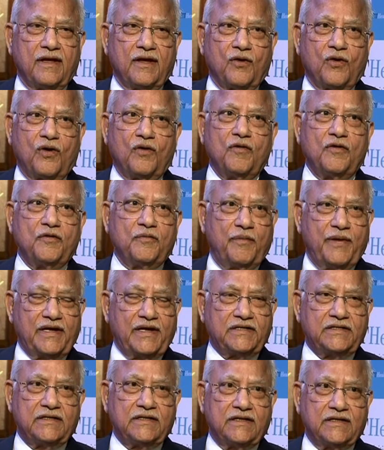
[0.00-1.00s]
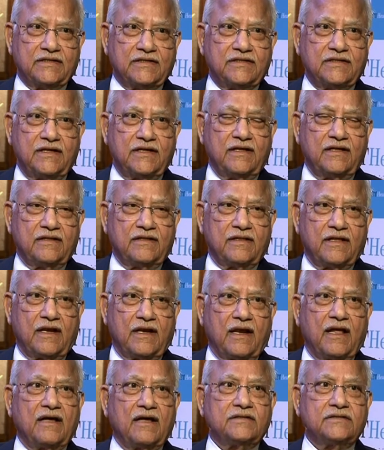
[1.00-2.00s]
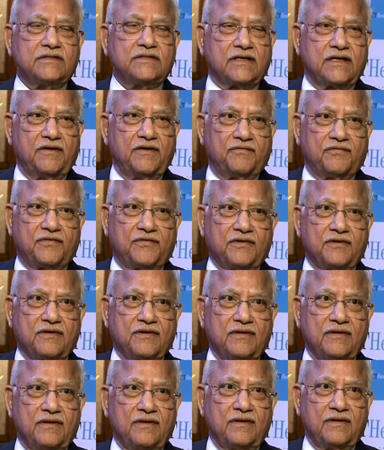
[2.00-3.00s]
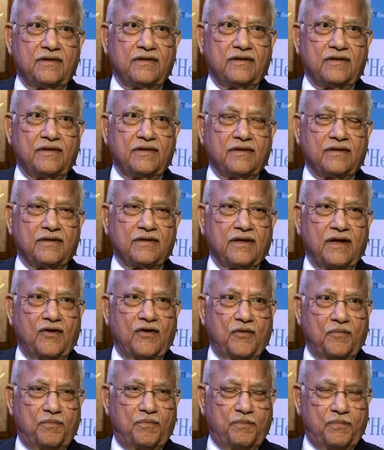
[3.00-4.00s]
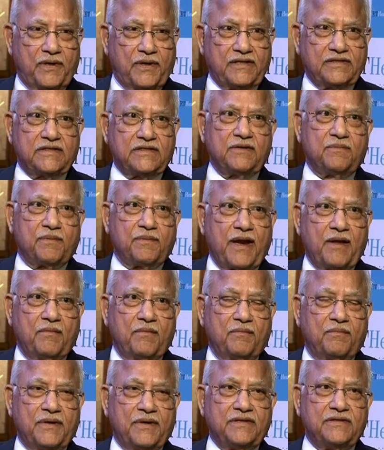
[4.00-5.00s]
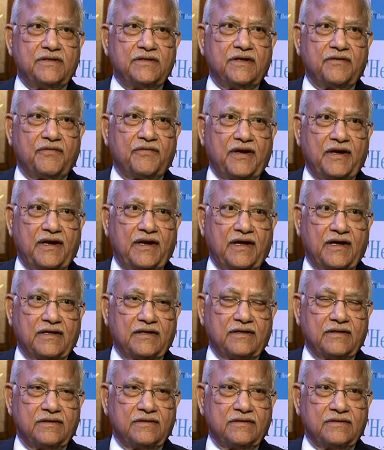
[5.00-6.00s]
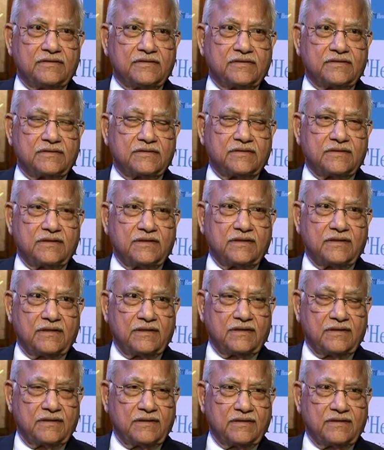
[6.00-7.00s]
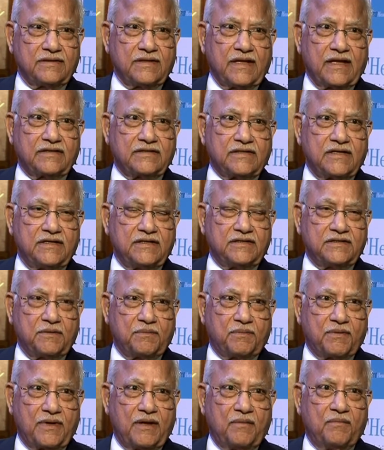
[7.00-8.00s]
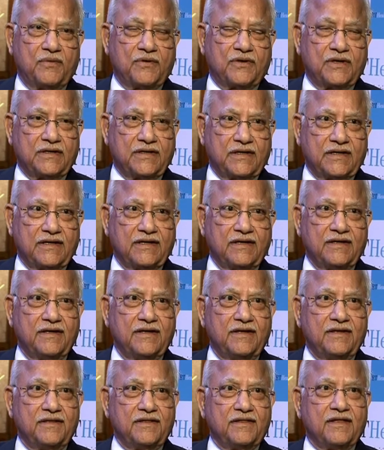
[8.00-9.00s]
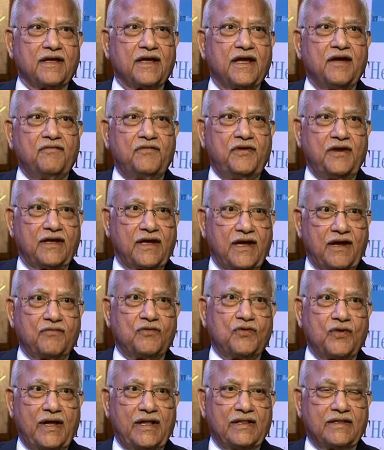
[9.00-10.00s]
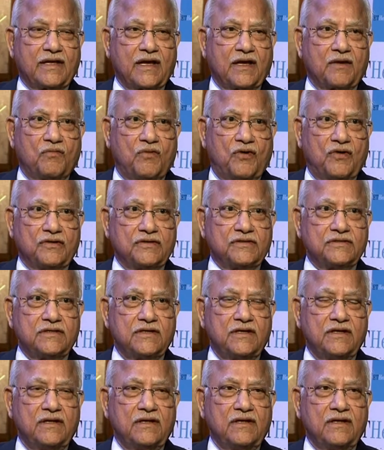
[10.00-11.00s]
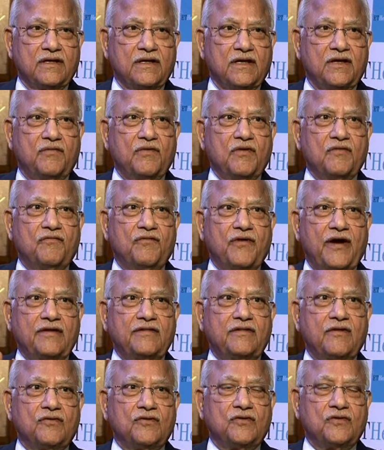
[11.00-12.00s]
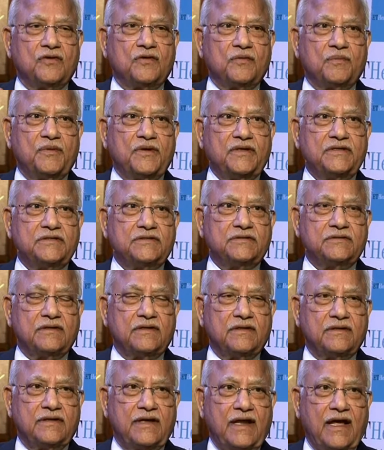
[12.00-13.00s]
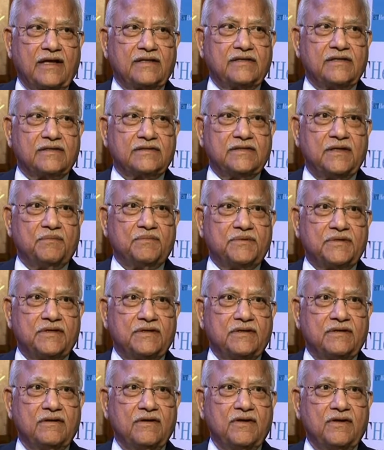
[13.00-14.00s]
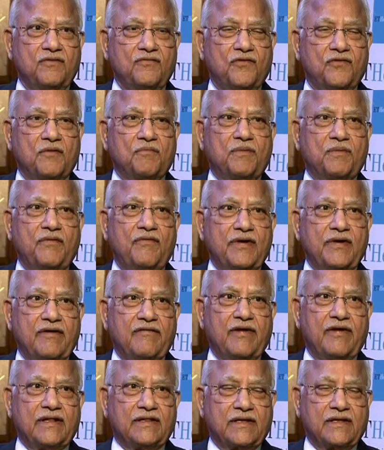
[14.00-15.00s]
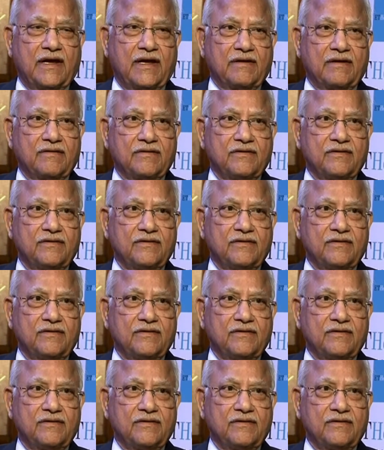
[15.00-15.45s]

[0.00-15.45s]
I always mention this. The last gift of President of India, His Excellency Pranab Mukherjee, the gift he gave to healthcare was giving 5,000 rupees tax exemption for preventive healthcare.